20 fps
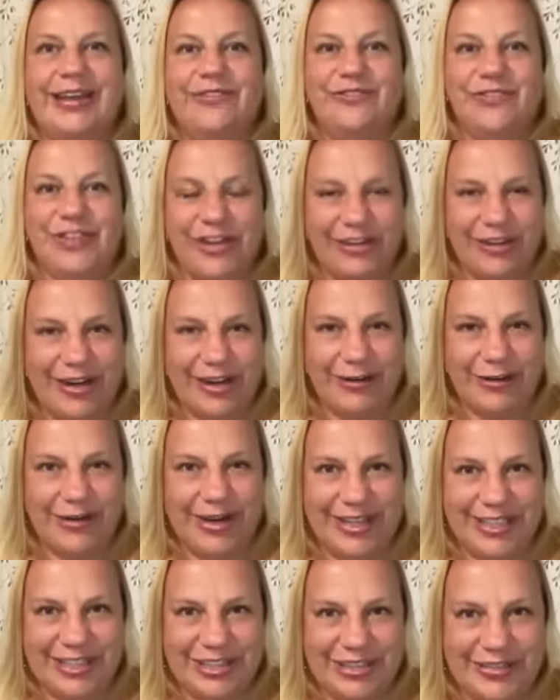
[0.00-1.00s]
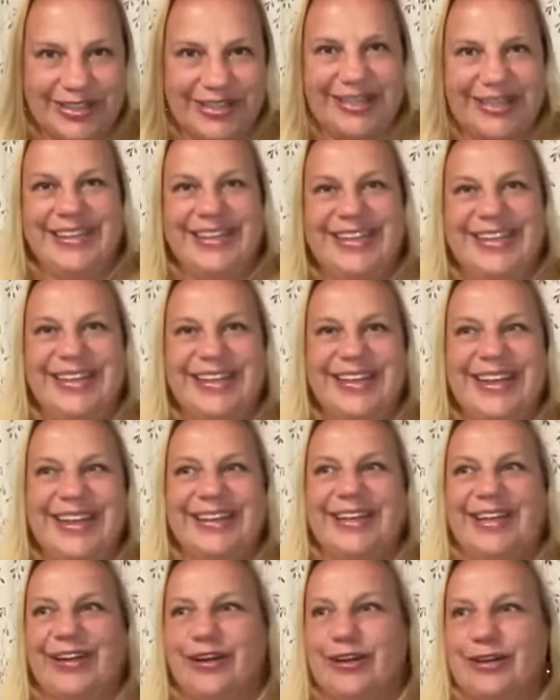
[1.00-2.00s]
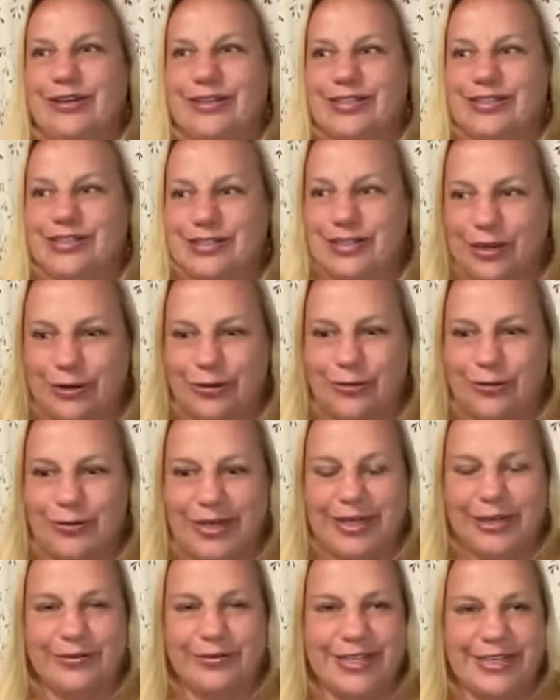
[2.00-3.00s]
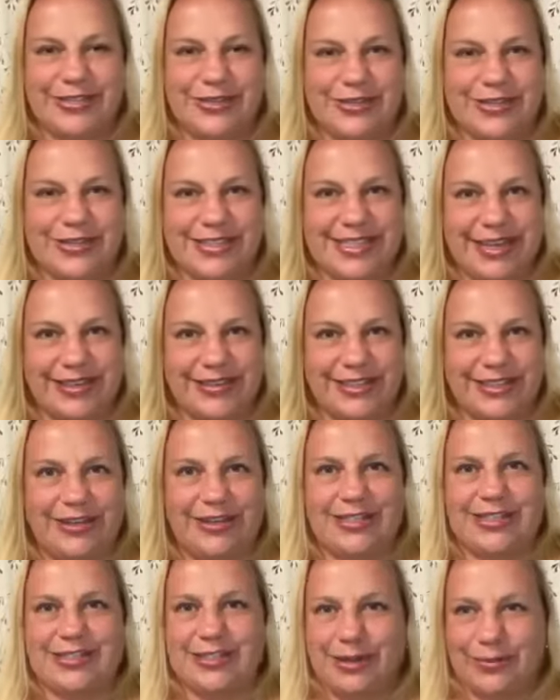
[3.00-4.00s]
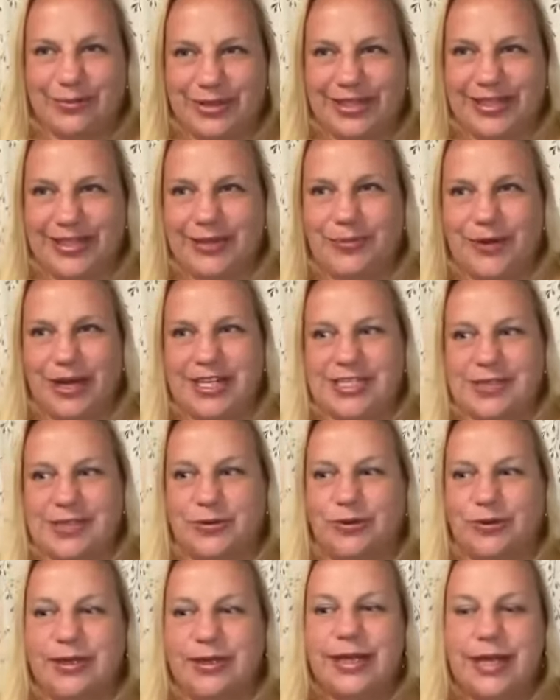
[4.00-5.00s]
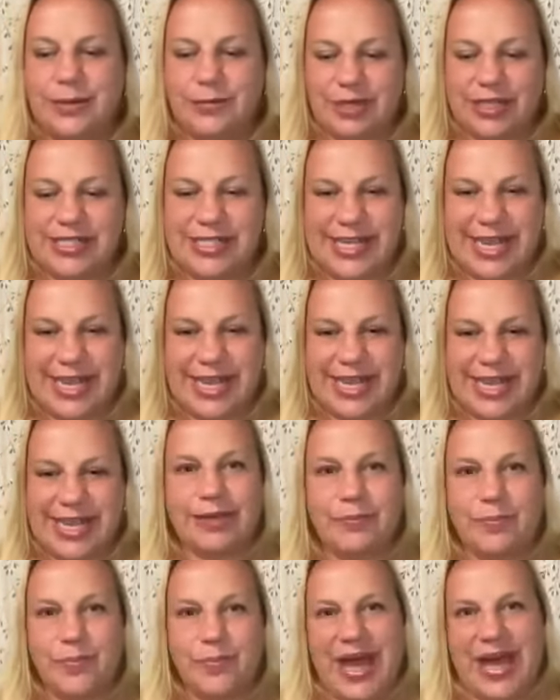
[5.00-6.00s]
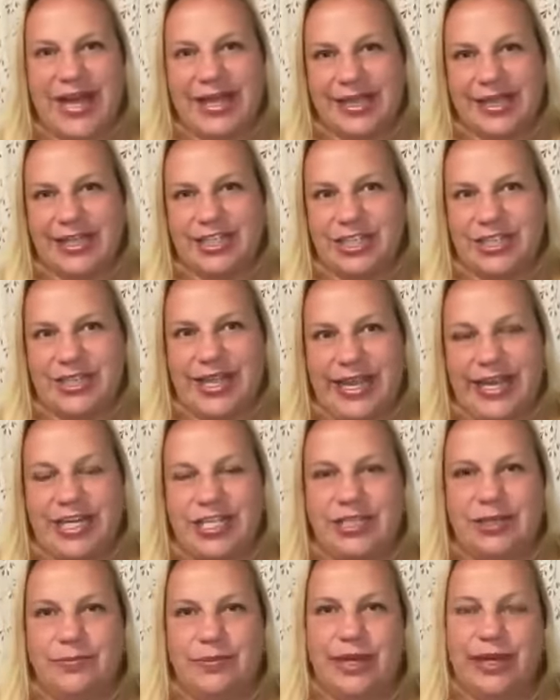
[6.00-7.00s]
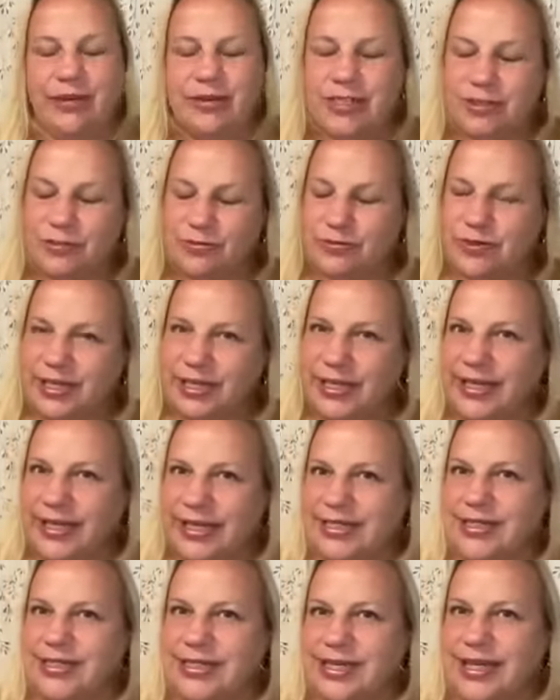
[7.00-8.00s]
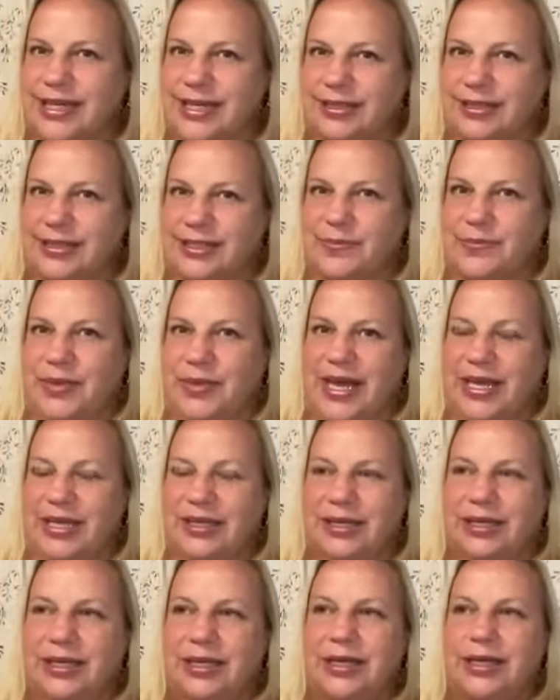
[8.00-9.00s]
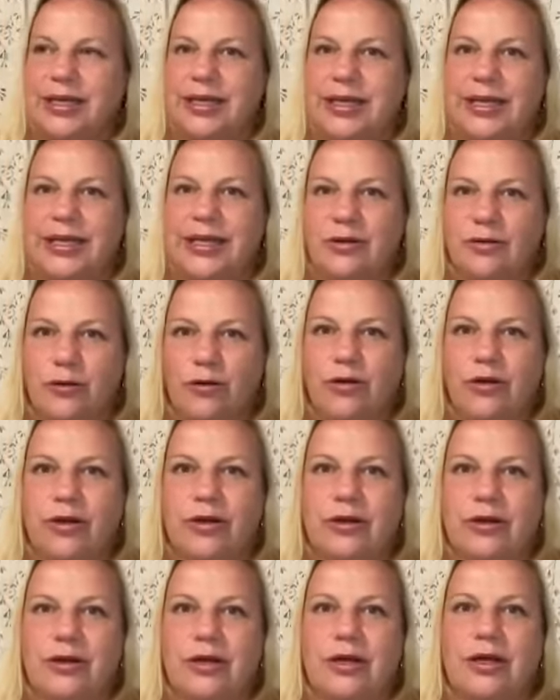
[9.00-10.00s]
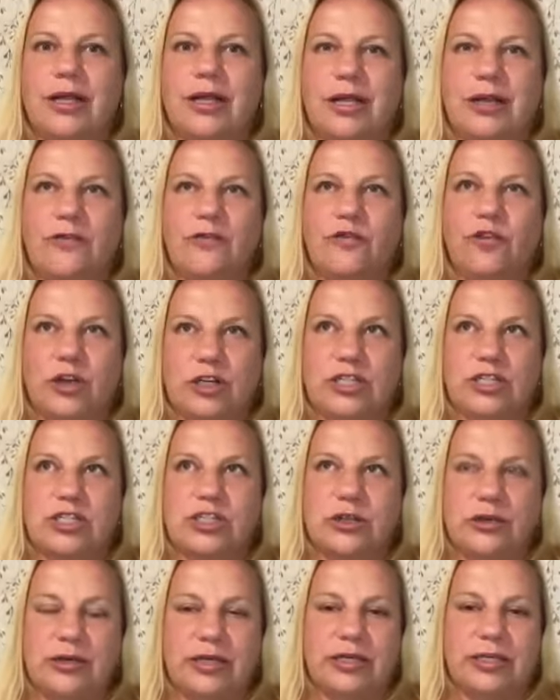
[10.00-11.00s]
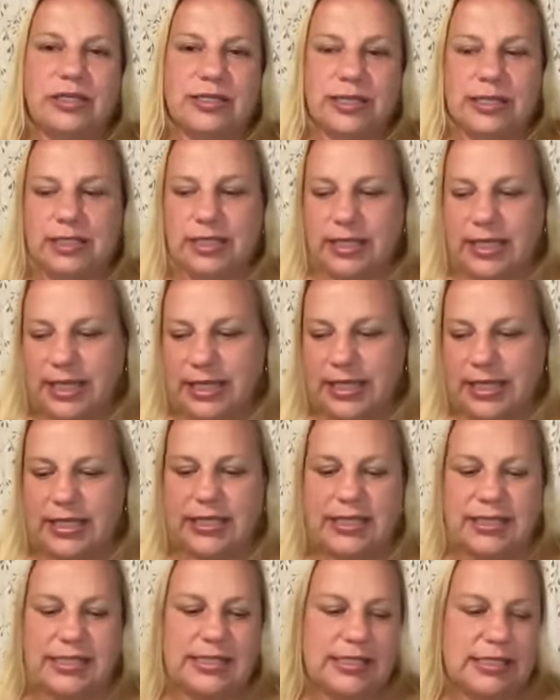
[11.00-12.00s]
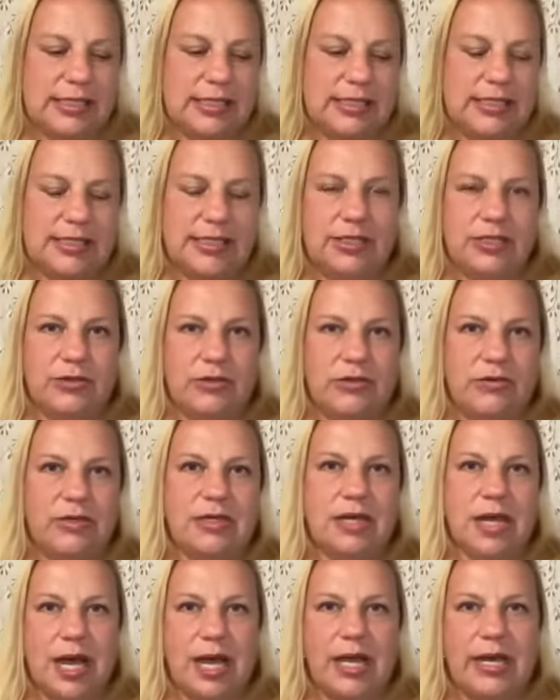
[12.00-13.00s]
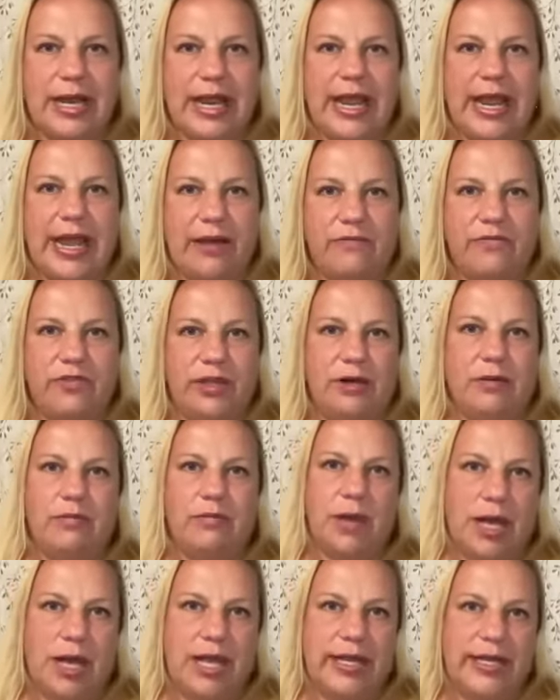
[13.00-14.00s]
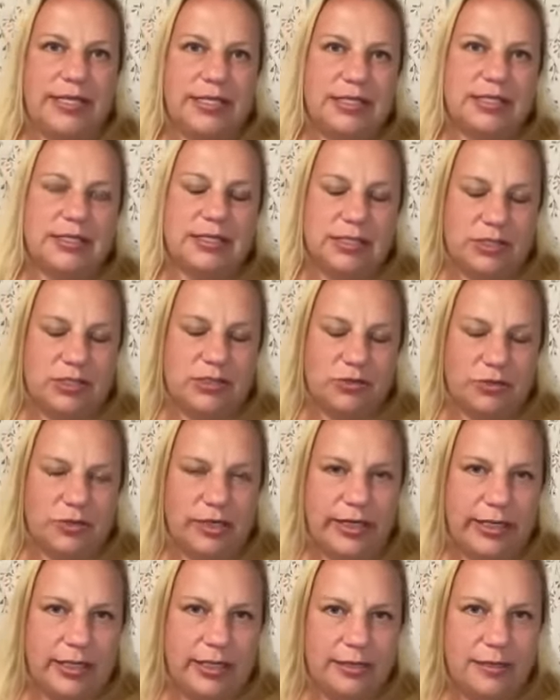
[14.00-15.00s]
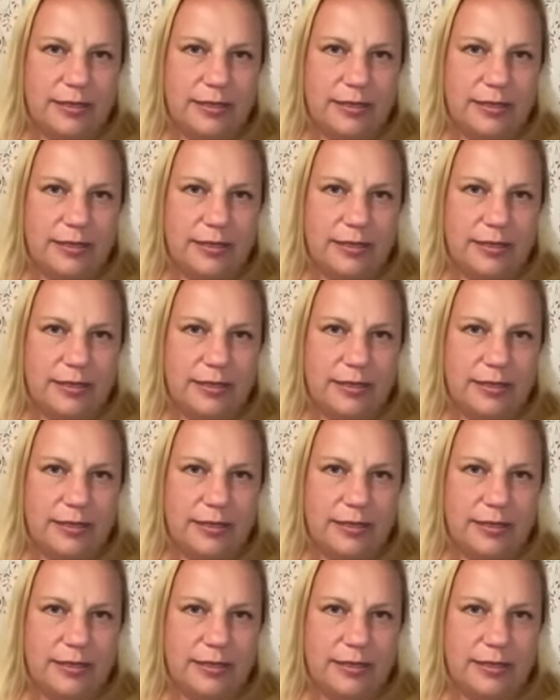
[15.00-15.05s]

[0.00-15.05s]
Figure out a way to do it. There are so many resources out there. It's completely possible, but take back education. Parents really need to take this back in order for students and kids to not have their minds destroyed.